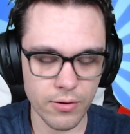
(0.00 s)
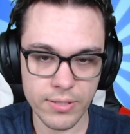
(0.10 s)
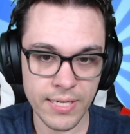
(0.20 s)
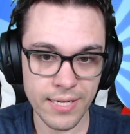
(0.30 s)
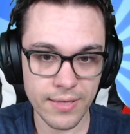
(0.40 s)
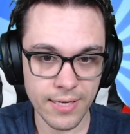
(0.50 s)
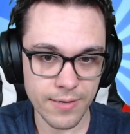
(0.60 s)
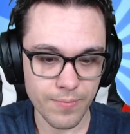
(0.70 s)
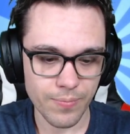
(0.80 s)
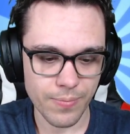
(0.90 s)
ticket thing,
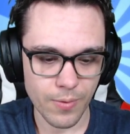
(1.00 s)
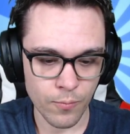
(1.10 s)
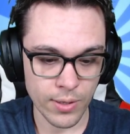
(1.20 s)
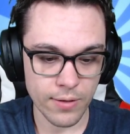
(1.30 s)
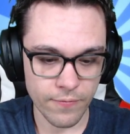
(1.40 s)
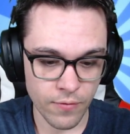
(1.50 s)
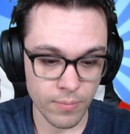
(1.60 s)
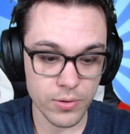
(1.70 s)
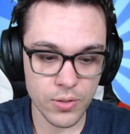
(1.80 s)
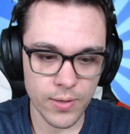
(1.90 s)

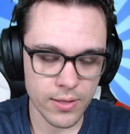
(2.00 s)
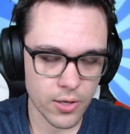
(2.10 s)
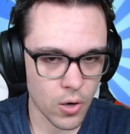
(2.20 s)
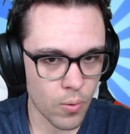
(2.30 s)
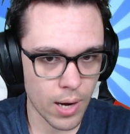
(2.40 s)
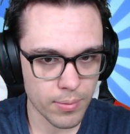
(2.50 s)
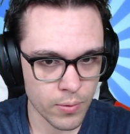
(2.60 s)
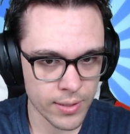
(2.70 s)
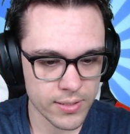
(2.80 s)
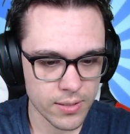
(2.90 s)
from doing the co-op
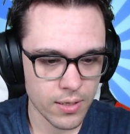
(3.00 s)
quest